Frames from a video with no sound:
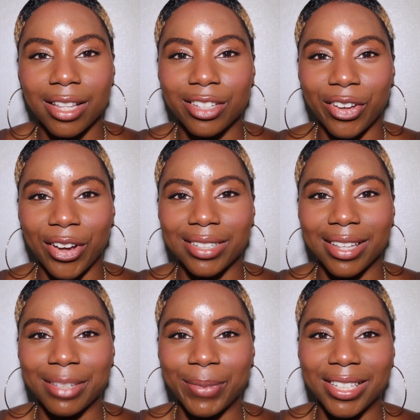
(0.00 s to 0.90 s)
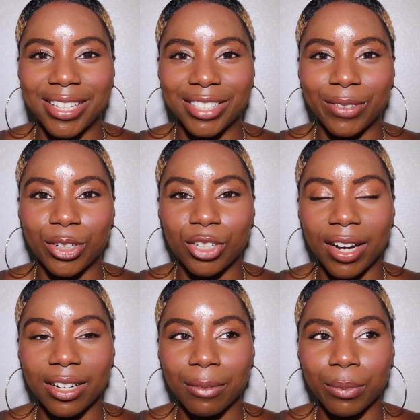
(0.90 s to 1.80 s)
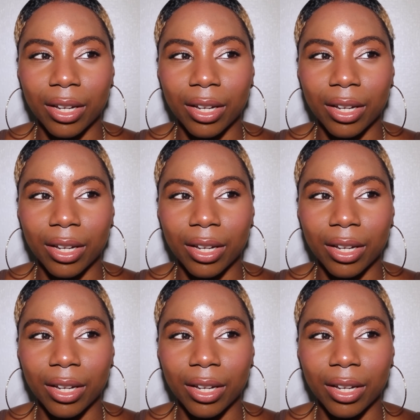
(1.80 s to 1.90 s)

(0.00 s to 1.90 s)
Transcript: to go to those meetings when you're training,